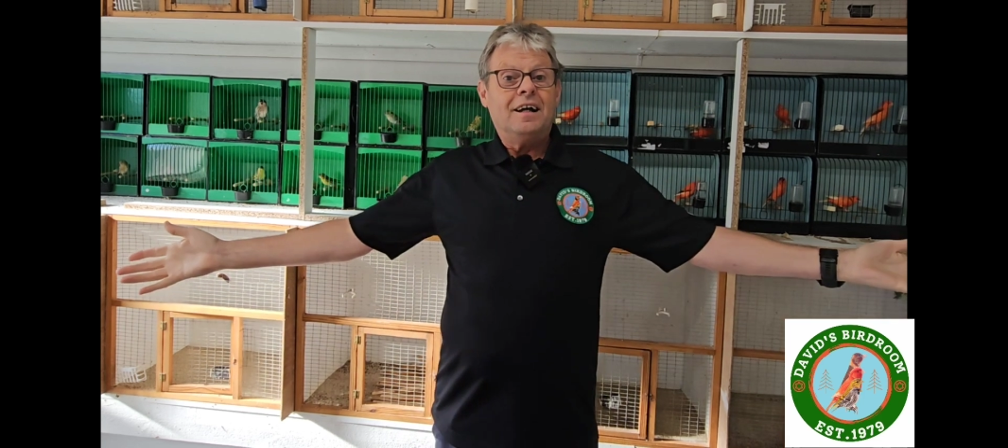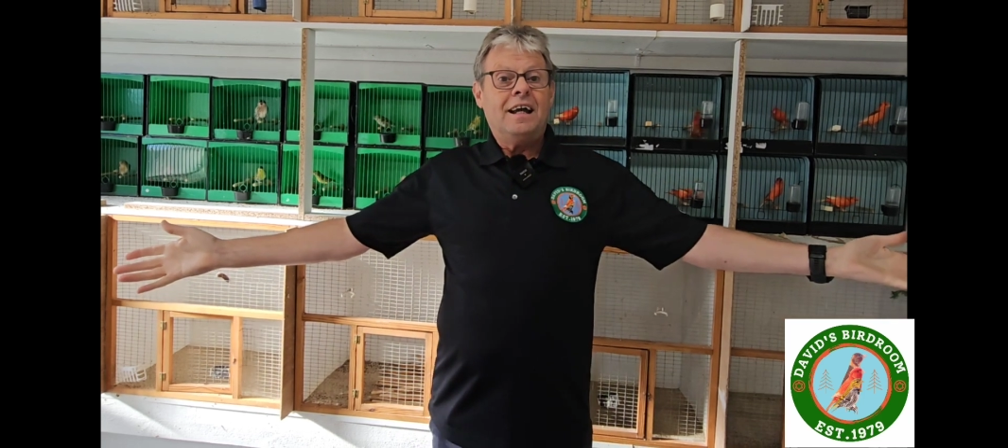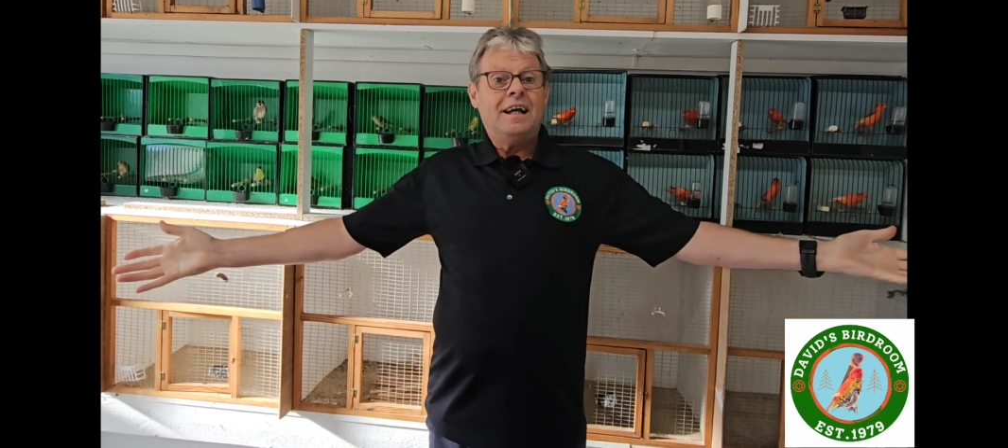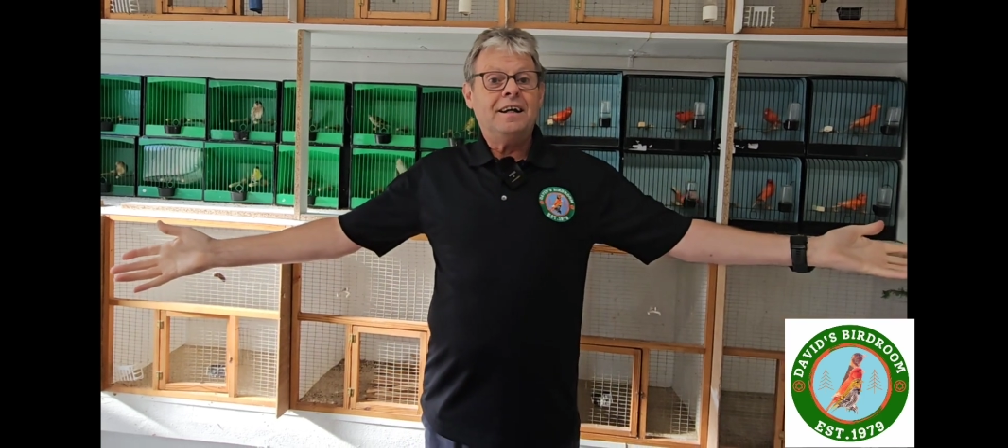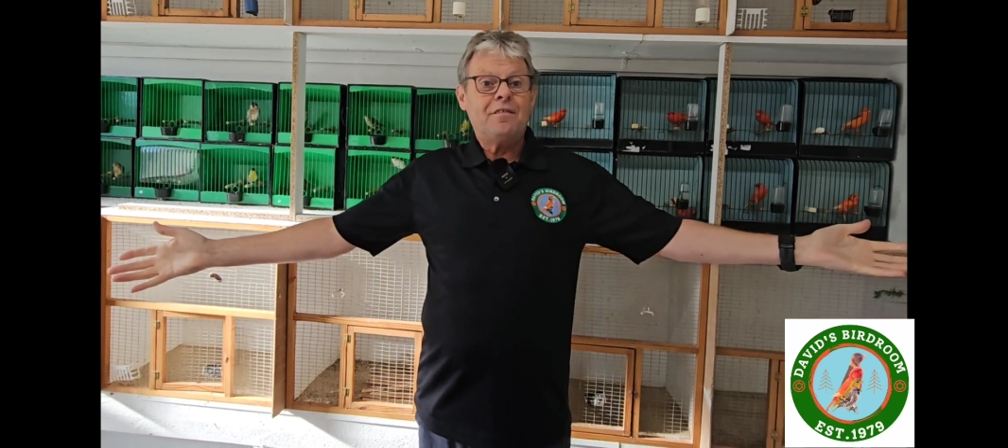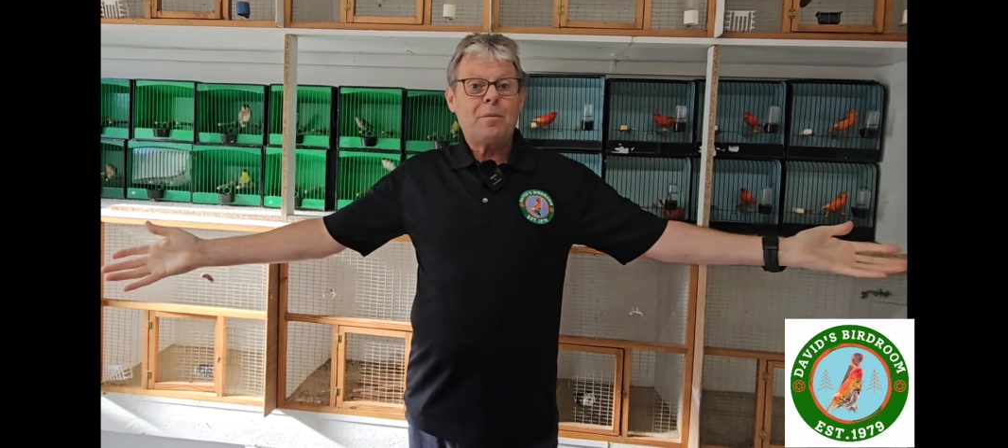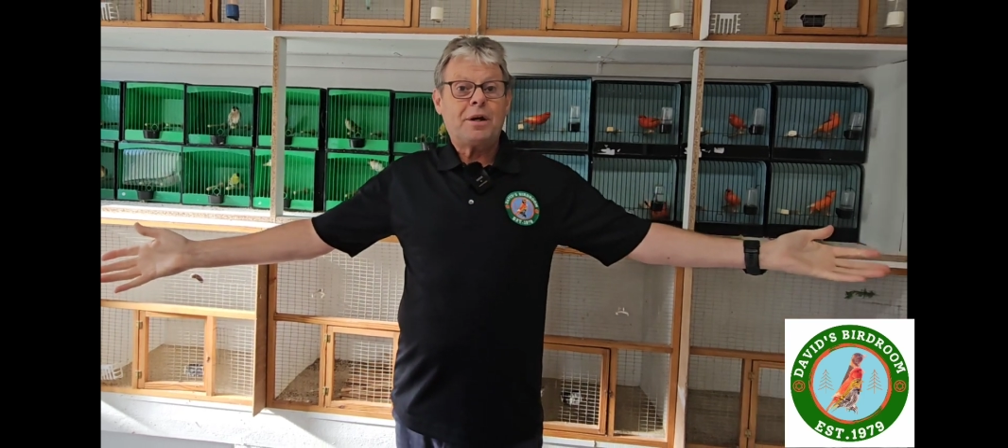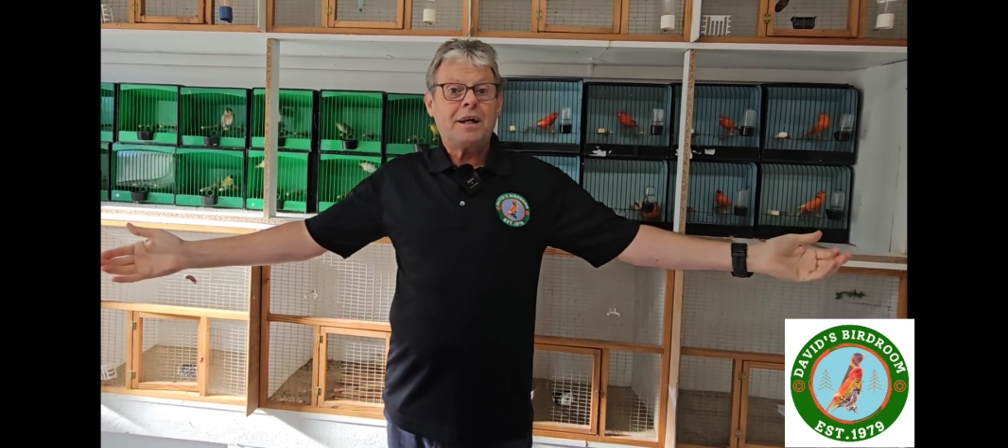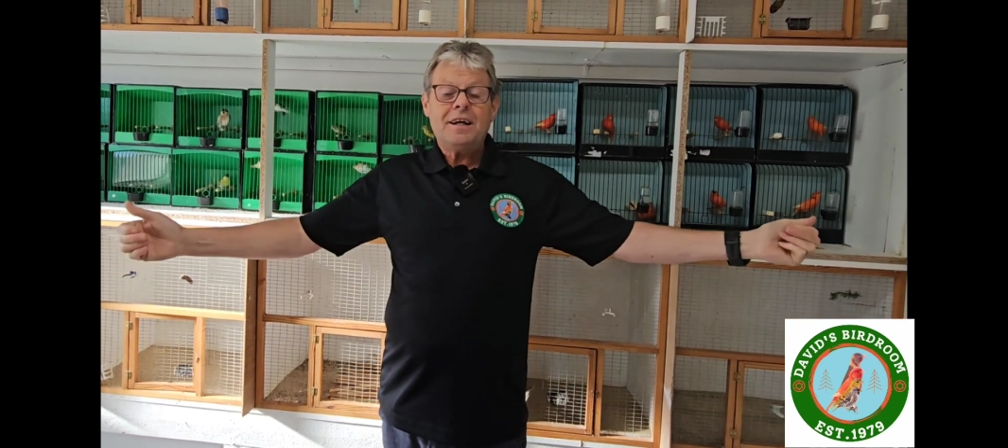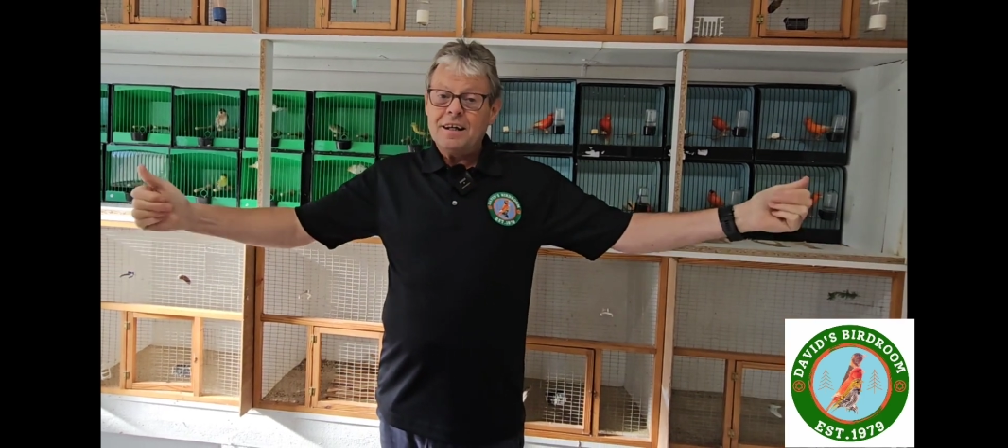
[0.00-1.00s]
Here
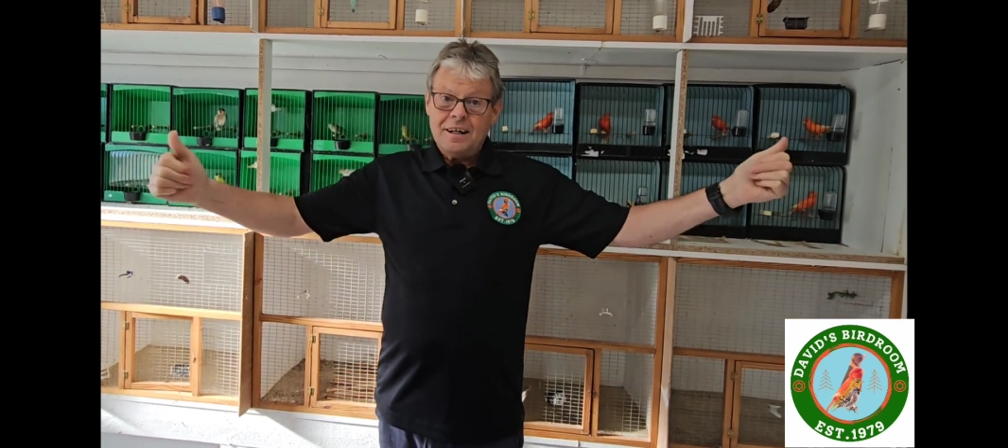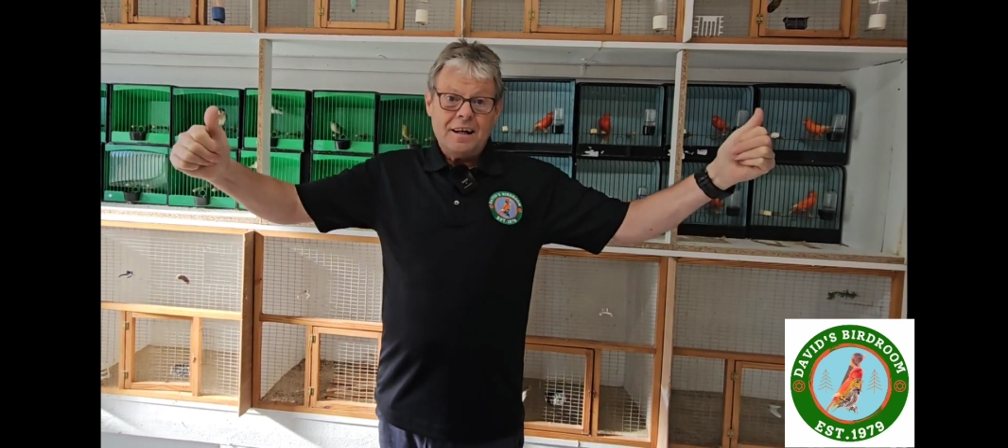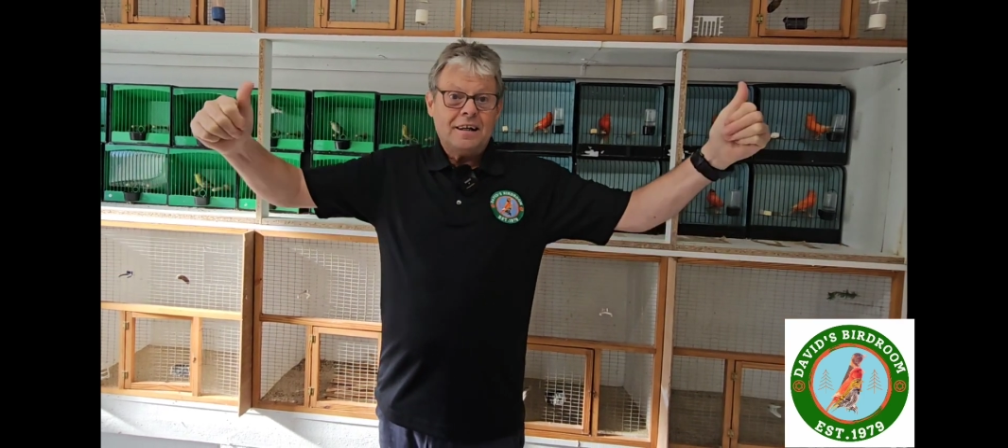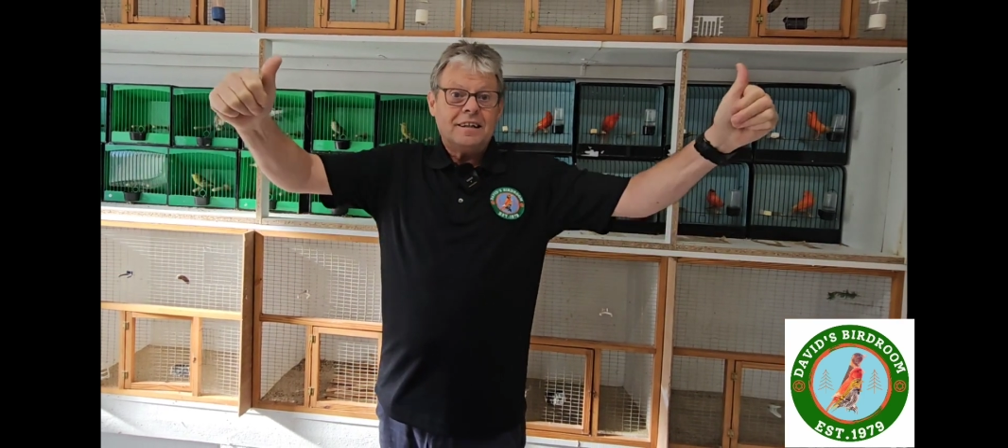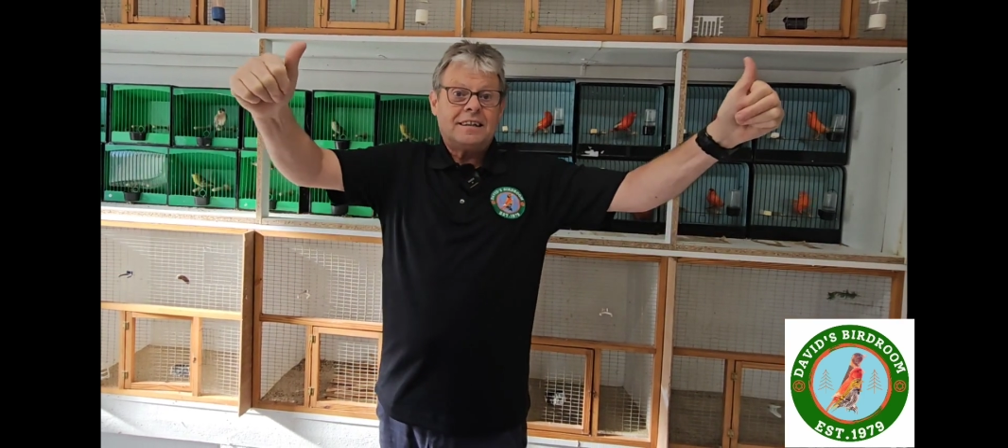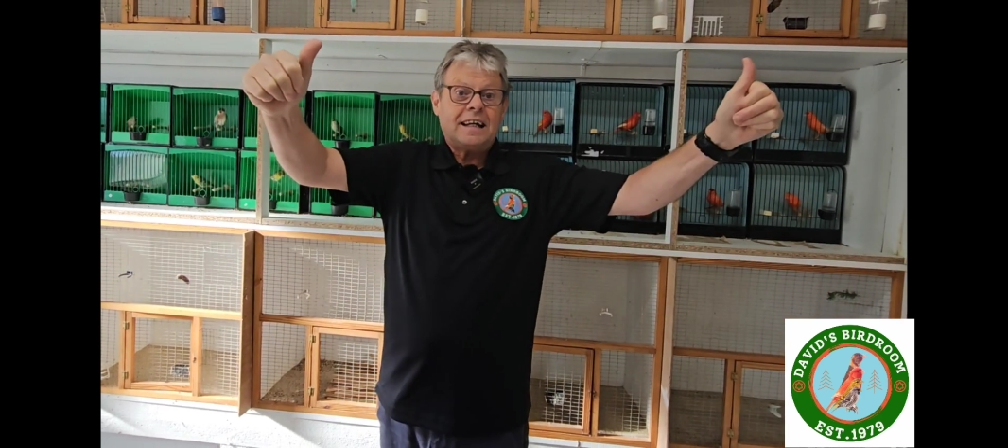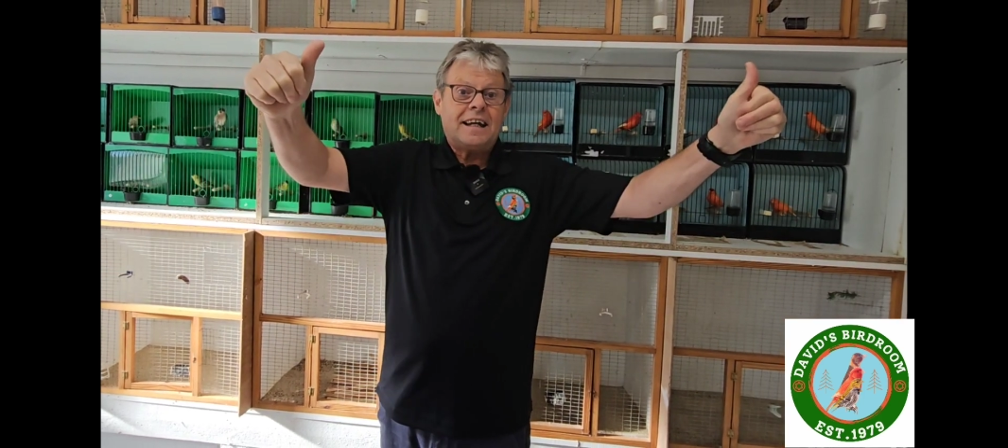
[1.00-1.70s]
everybody, take